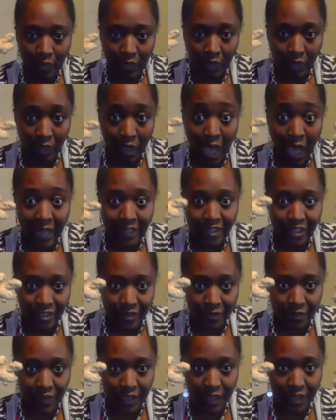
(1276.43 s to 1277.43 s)

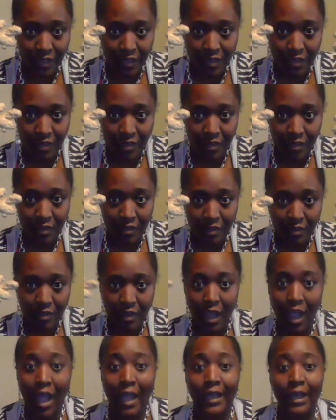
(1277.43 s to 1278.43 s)
Lots of this.
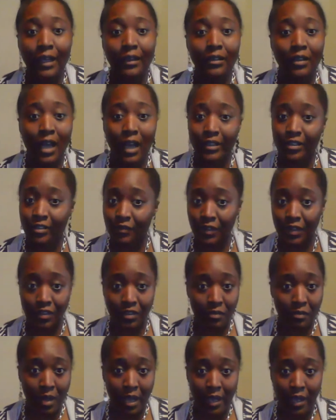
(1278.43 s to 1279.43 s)
I got lots of
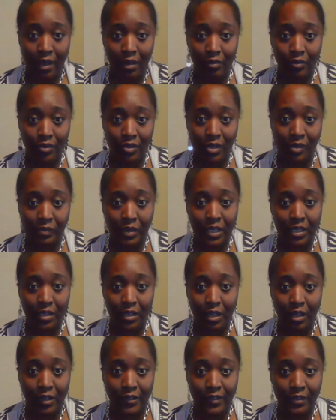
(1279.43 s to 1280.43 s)
this in my house. Let me tell
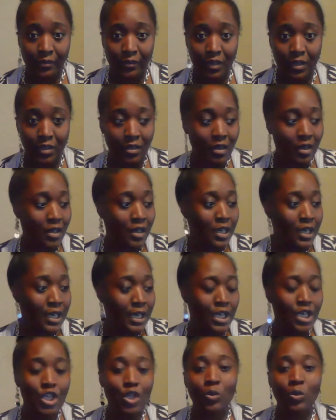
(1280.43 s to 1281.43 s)
y'all something.
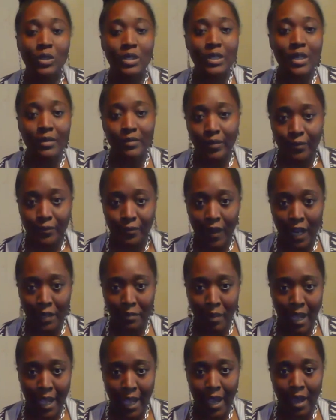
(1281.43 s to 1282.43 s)
You will never
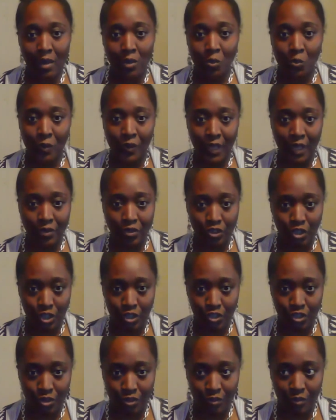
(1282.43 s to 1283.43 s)
find my house without
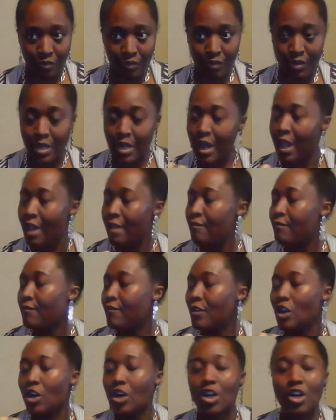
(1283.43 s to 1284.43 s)
ginger.
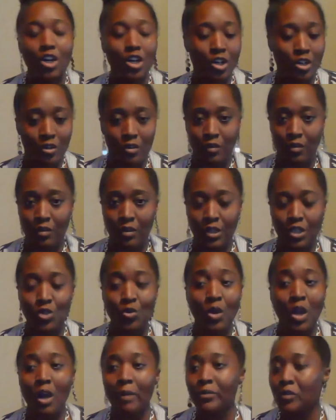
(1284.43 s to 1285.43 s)
Never.
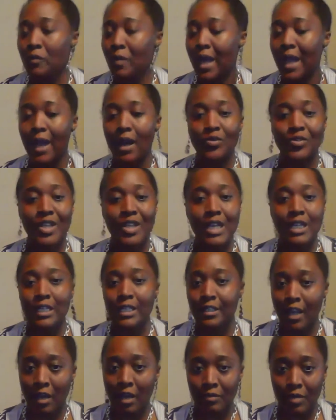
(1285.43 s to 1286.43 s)
You come to my house
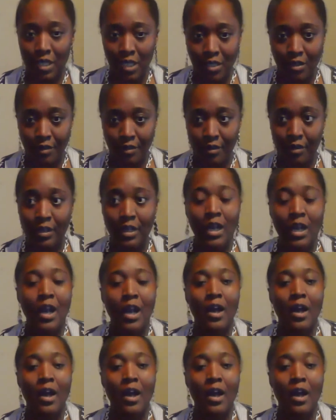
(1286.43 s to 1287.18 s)
any time of year.